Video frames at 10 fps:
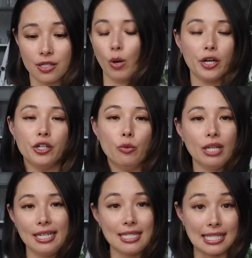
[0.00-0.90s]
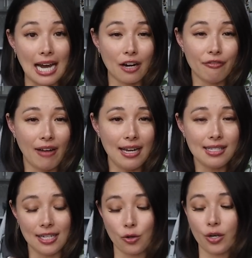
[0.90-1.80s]
What are you willing to
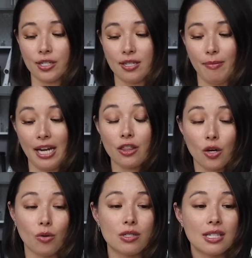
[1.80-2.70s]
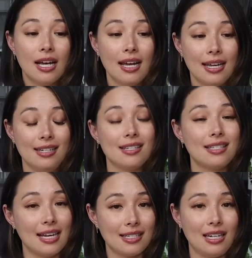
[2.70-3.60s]
sacrifice in order to make those
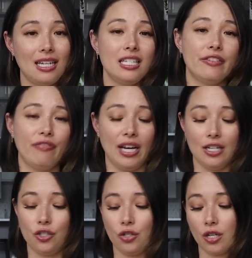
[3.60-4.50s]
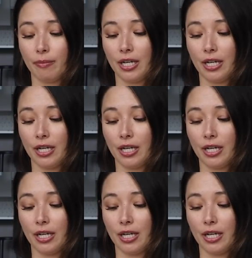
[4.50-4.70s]
necessities fit into your